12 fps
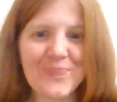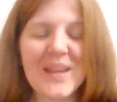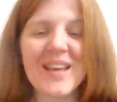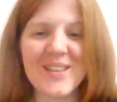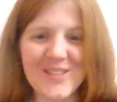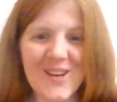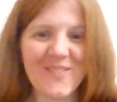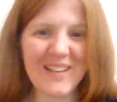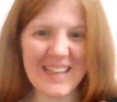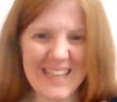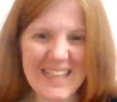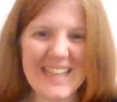Jag vill
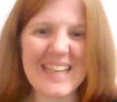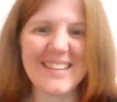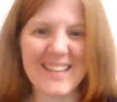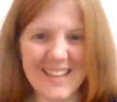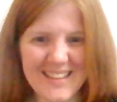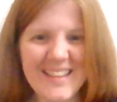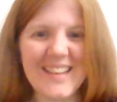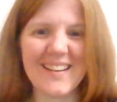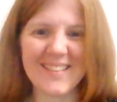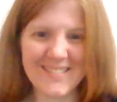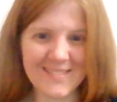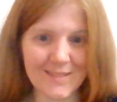äta
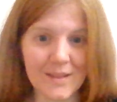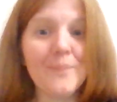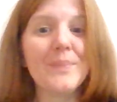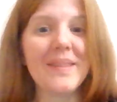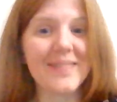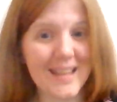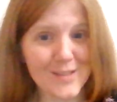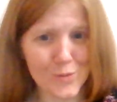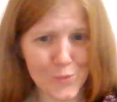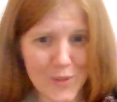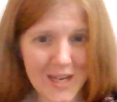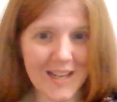räkor. That's
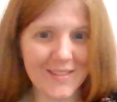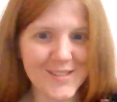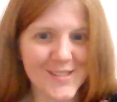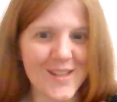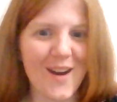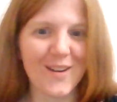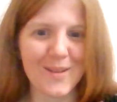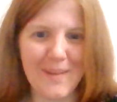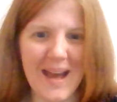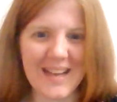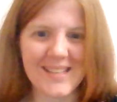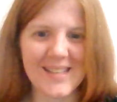really the Stockholm
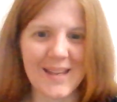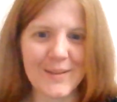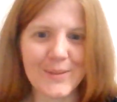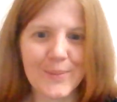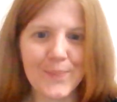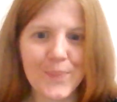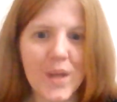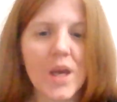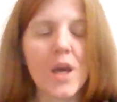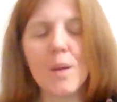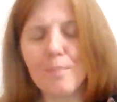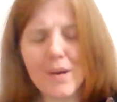accent.
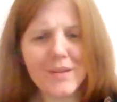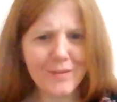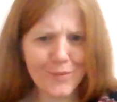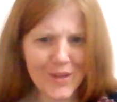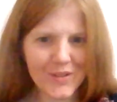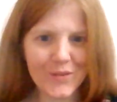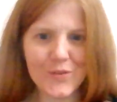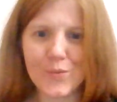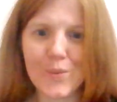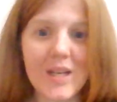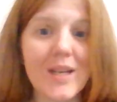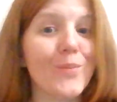But in the rest of
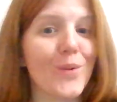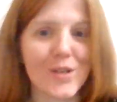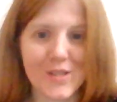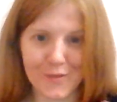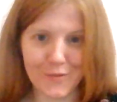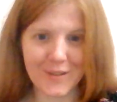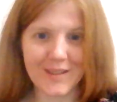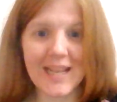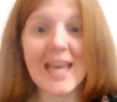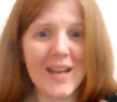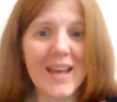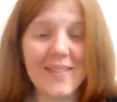Sweden it works
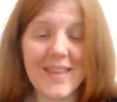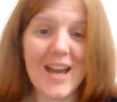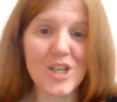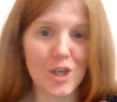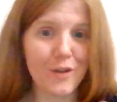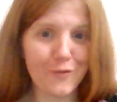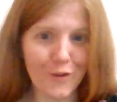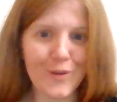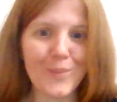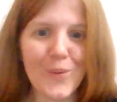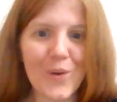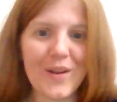differently. They actually follow
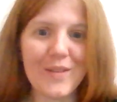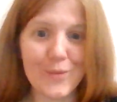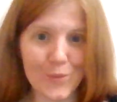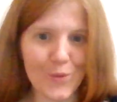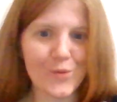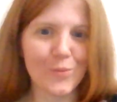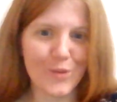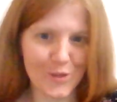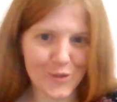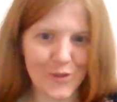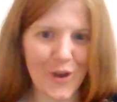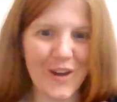more the rules we
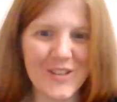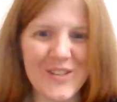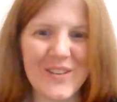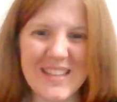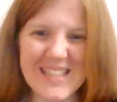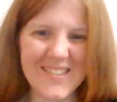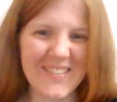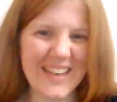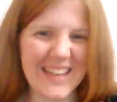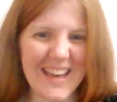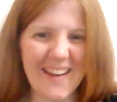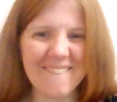just taught you in this
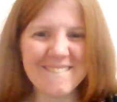video.